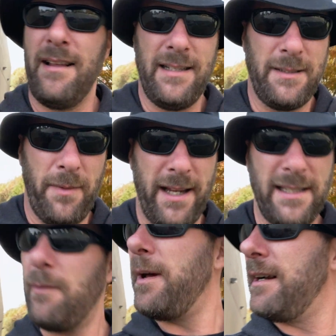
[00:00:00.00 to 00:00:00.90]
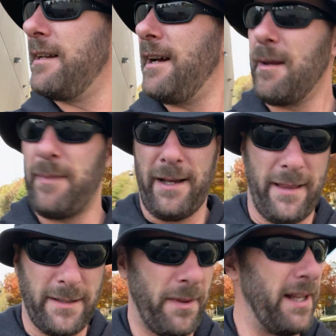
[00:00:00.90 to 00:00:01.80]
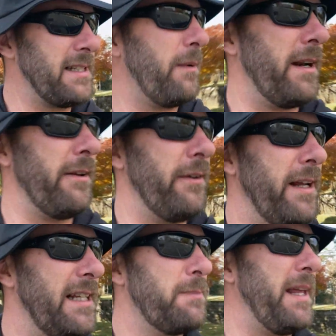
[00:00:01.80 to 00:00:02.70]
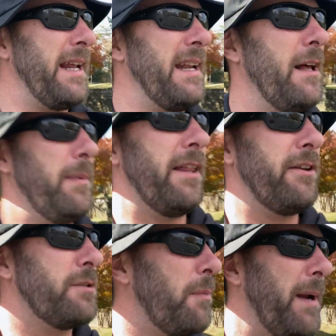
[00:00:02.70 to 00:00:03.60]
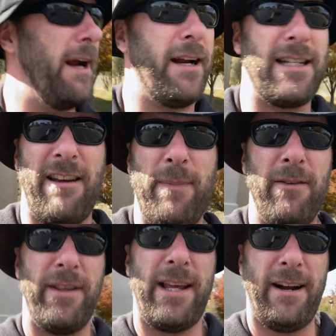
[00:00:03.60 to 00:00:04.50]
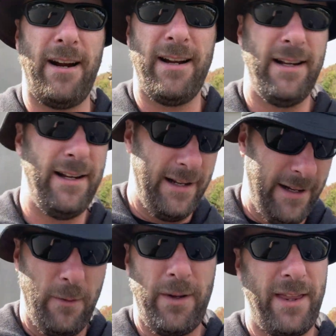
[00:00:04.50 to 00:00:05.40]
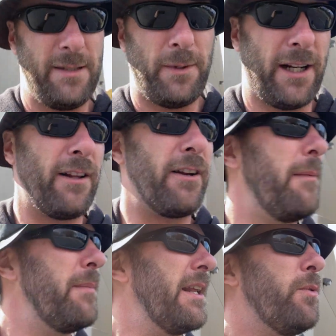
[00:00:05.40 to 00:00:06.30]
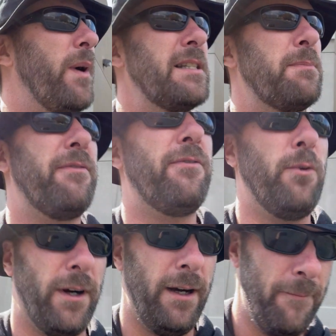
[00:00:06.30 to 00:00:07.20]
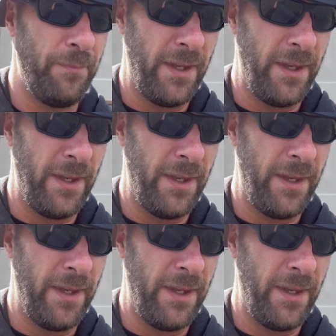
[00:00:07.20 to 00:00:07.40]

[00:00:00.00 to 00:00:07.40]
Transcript: some things I wanted to talk about, some things I wanted to explain to help others prepare, because I've been over there with this particular company twice before,